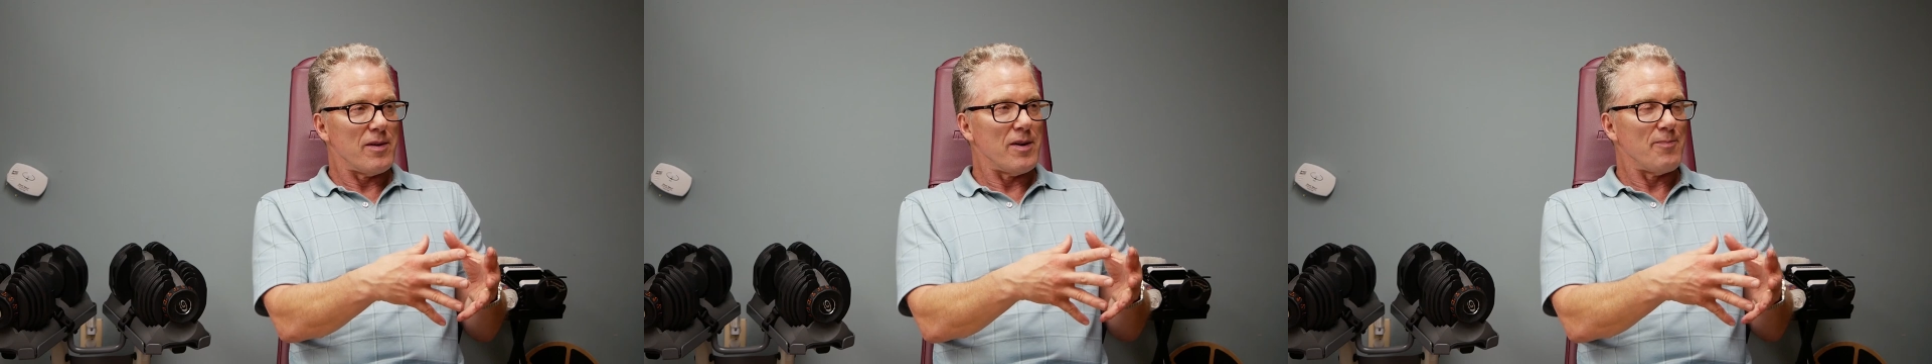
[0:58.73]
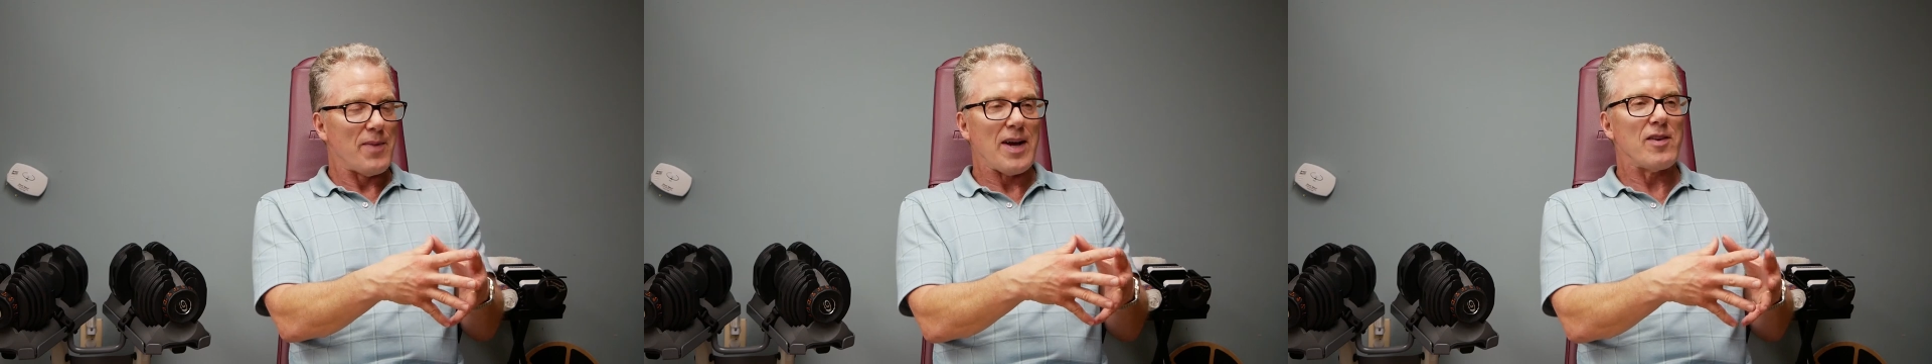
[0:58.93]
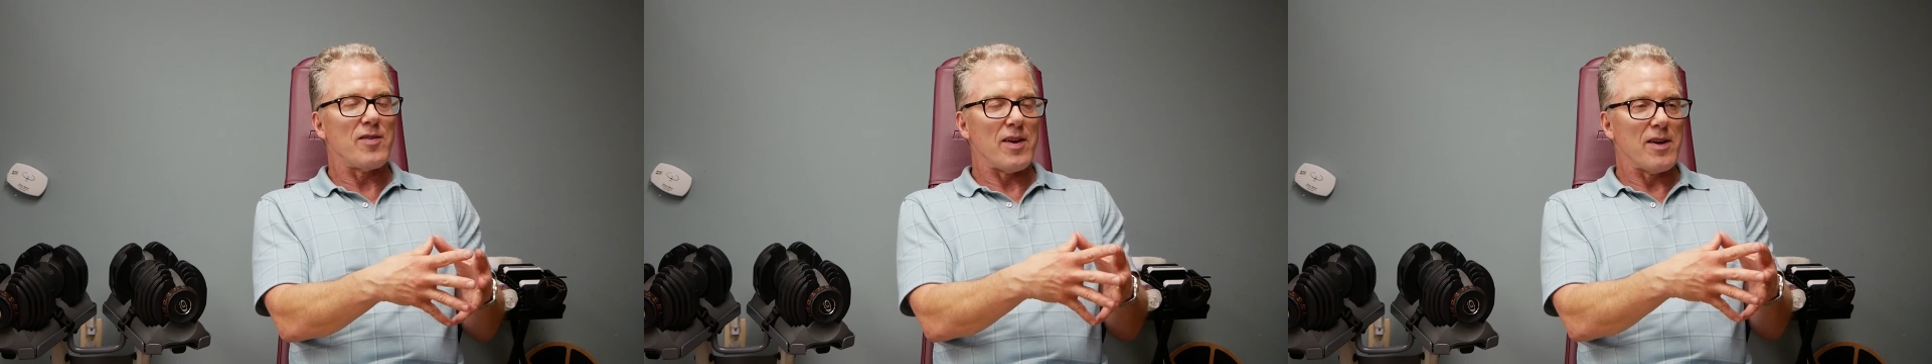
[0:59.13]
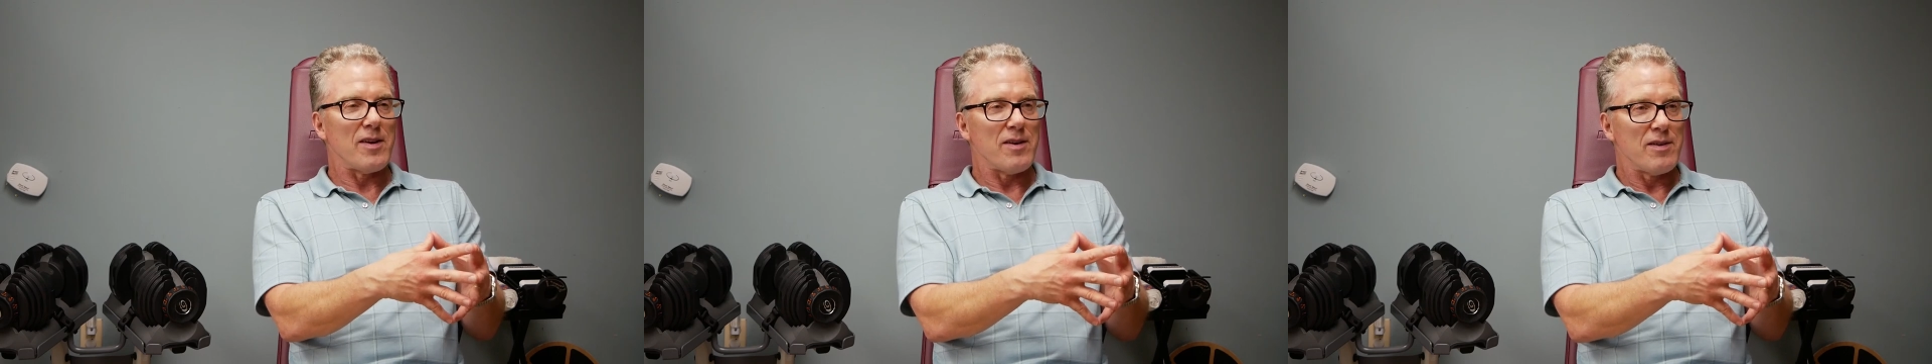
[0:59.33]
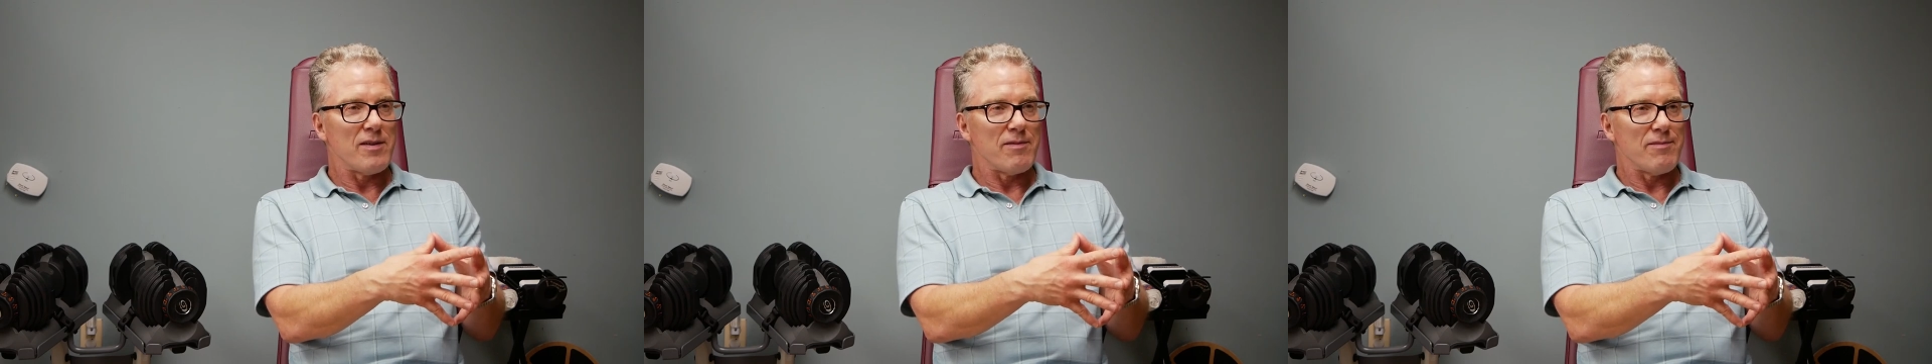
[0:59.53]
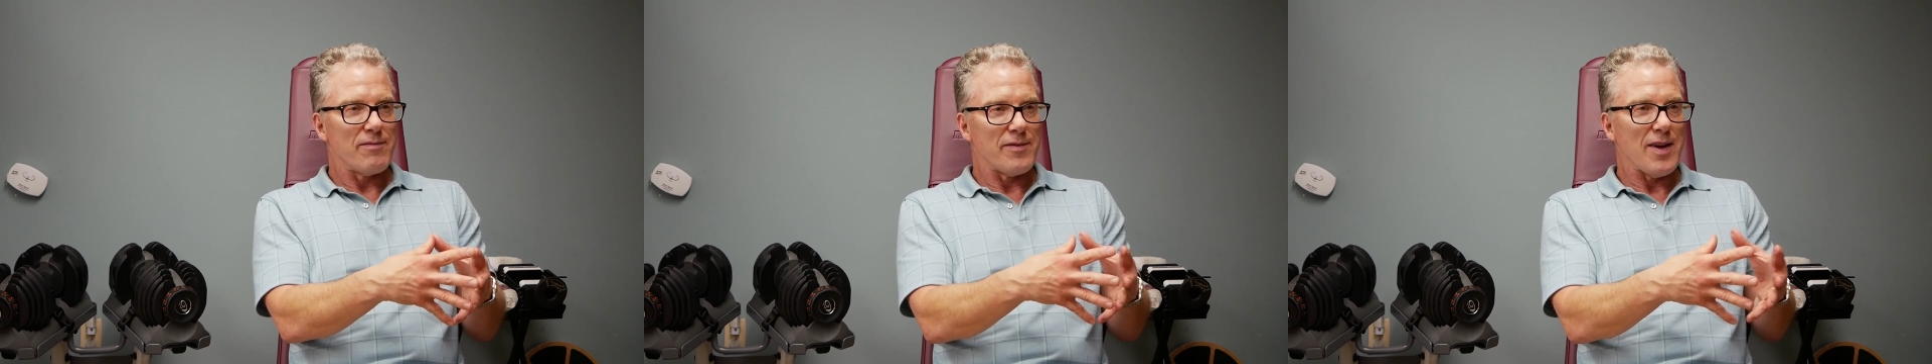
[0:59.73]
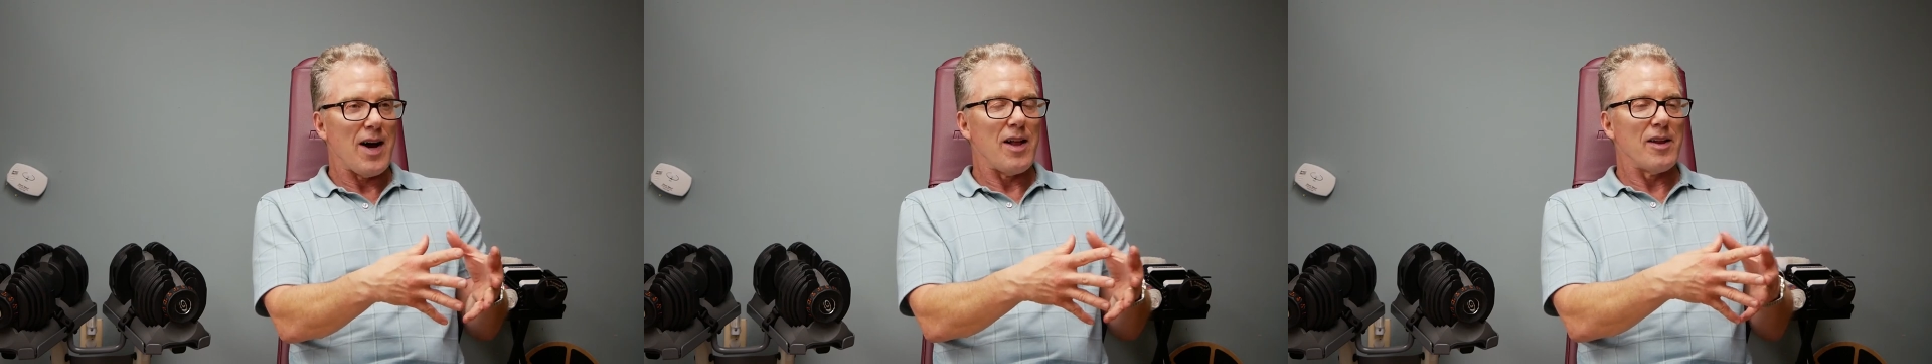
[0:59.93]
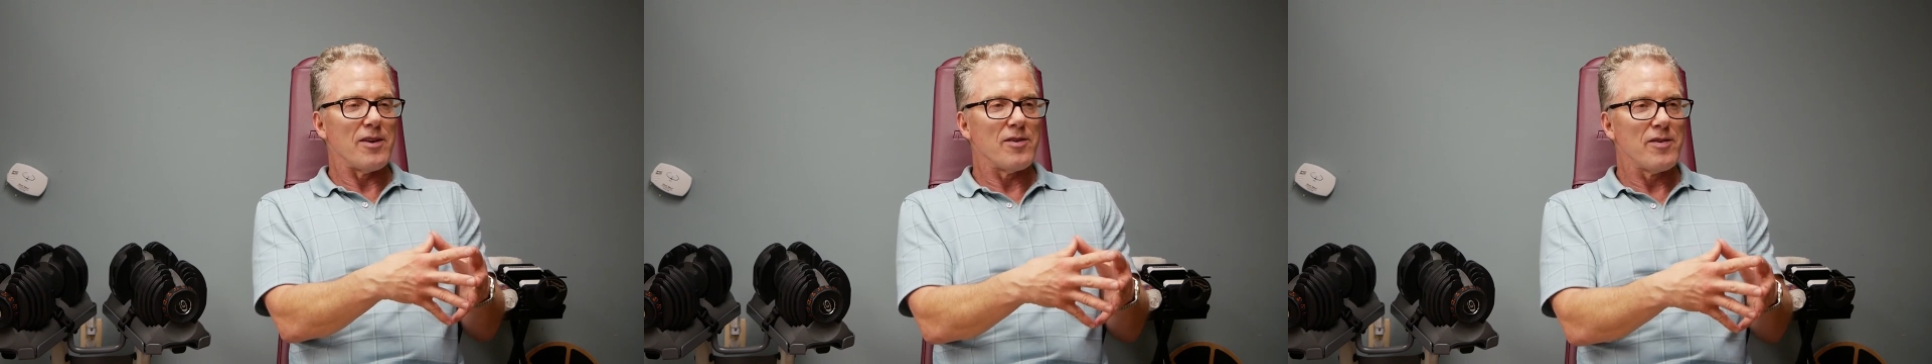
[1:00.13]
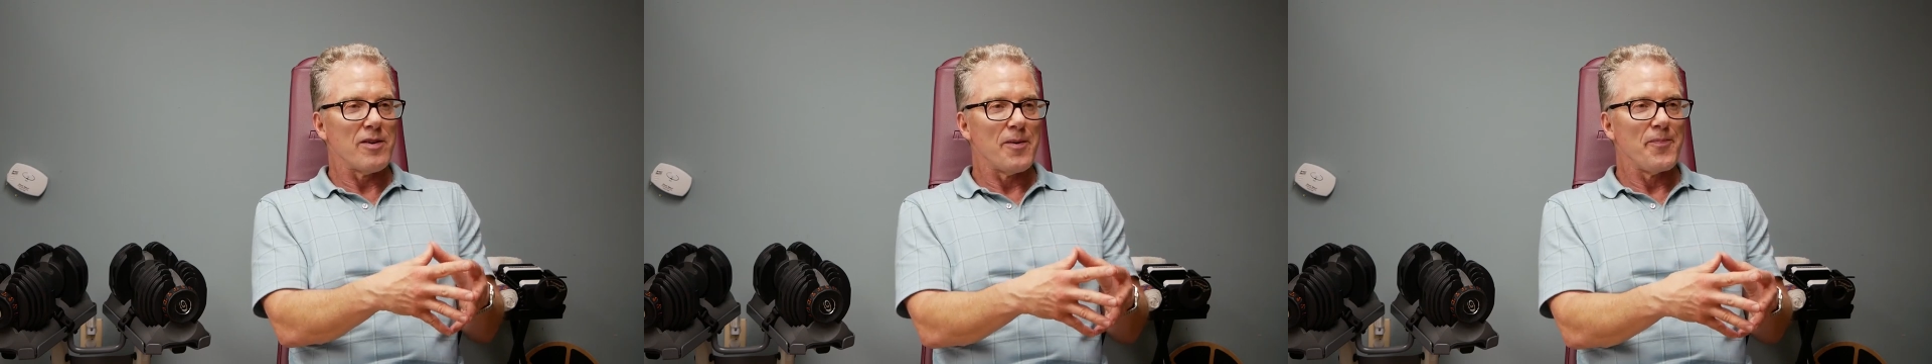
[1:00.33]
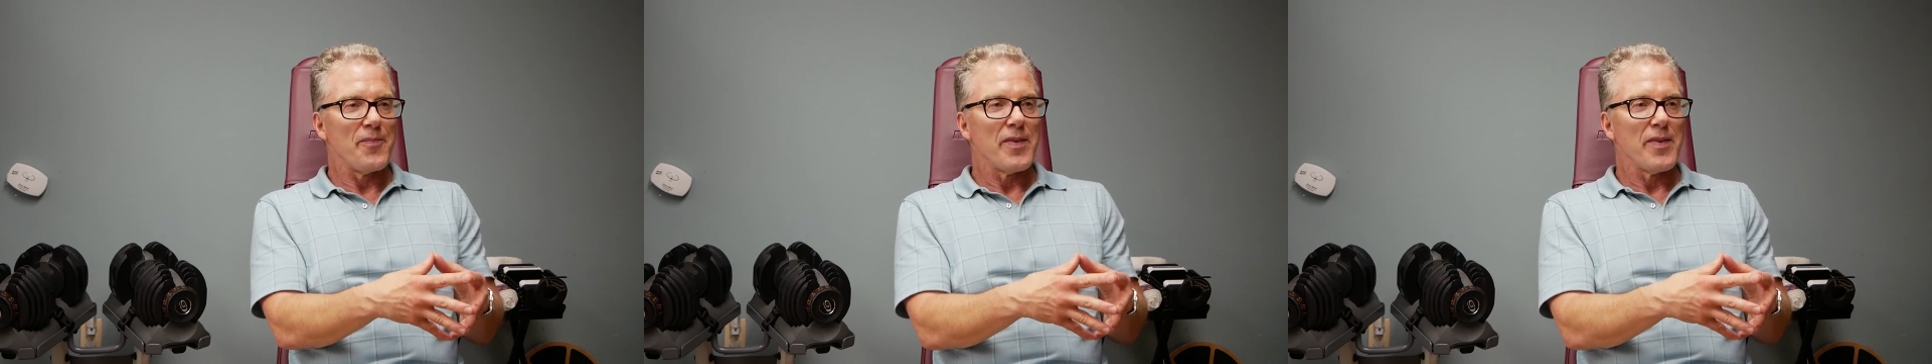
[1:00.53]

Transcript: uh, basic knowledge